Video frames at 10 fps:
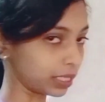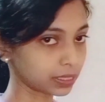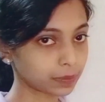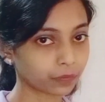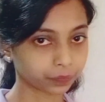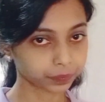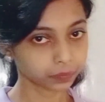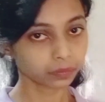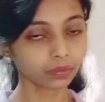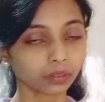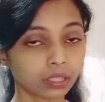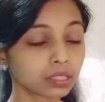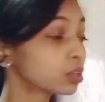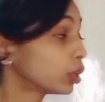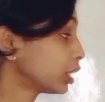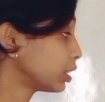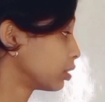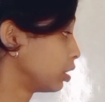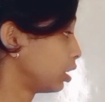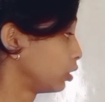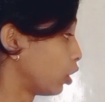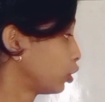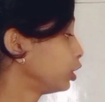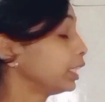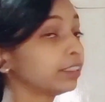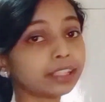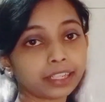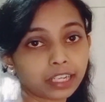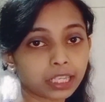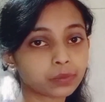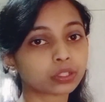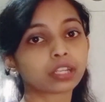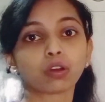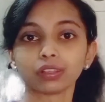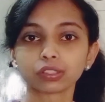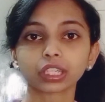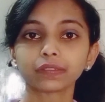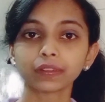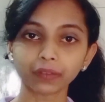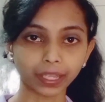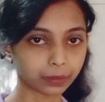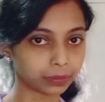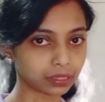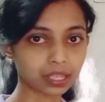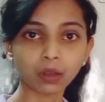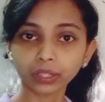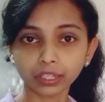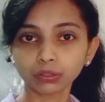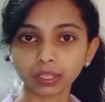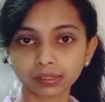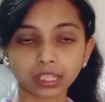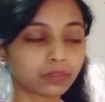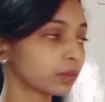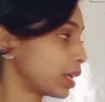bytes. So in the, not only the data types, you can also give the variables. How can you give the